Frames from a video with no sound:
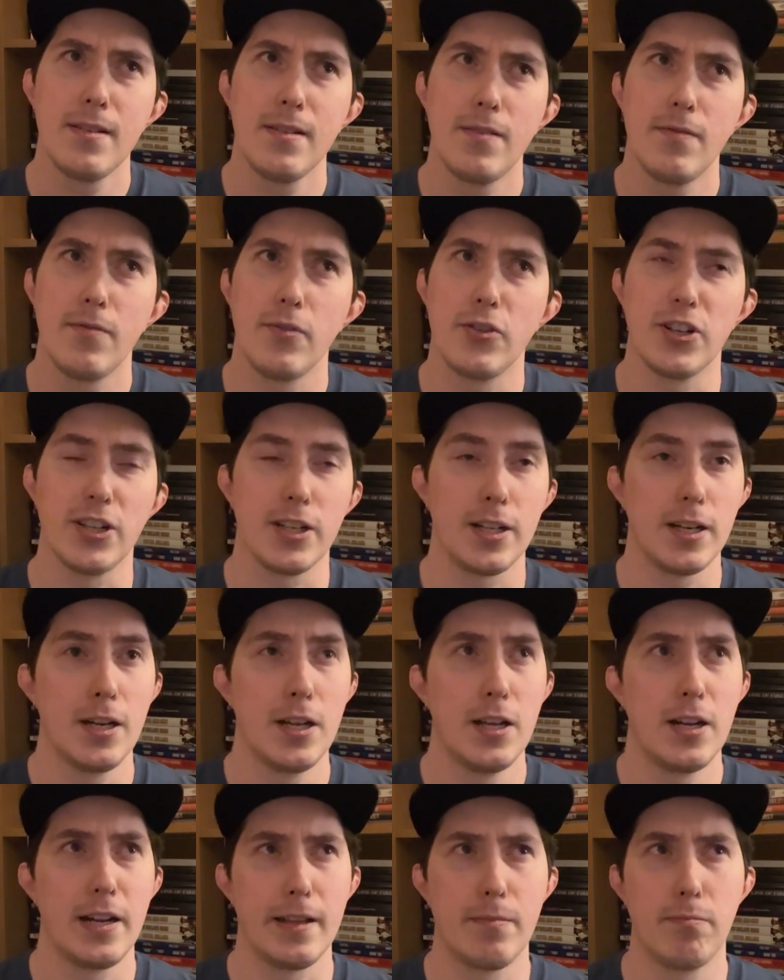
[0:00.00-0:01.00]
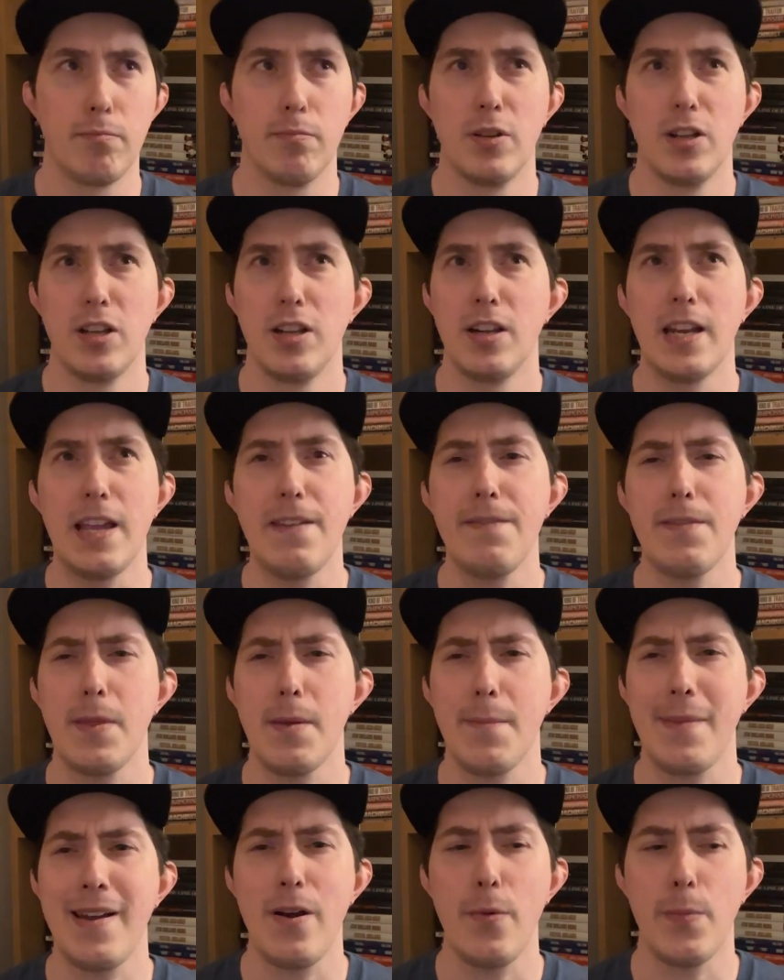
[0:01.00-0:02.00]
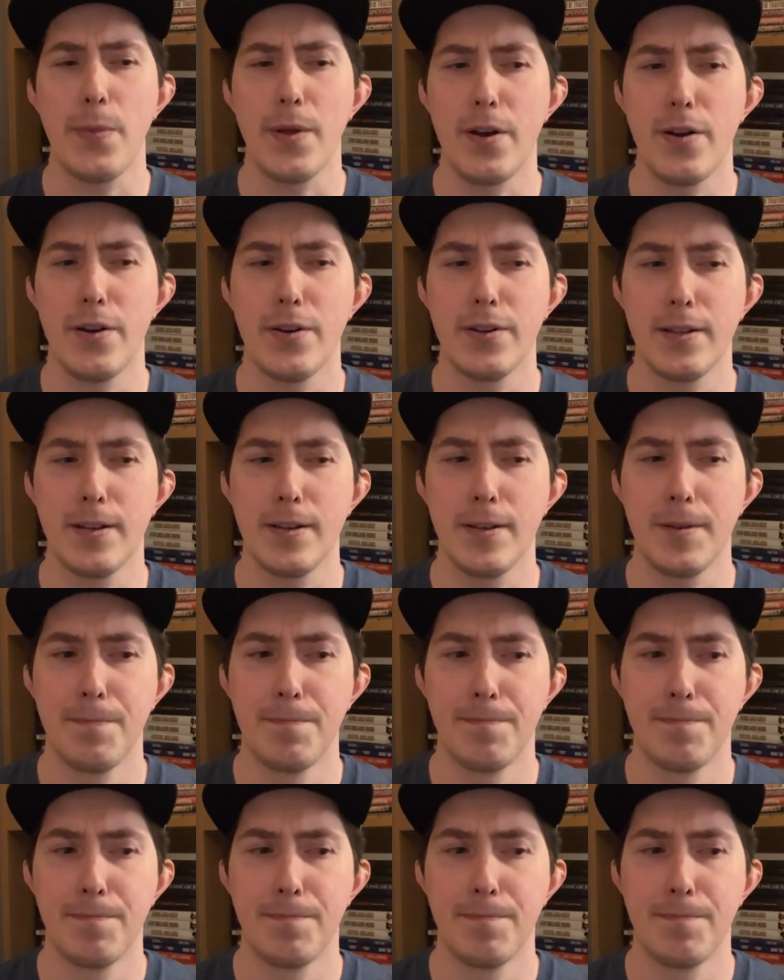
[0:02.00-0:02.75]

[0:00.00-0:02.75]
for just, like, leaving them out there to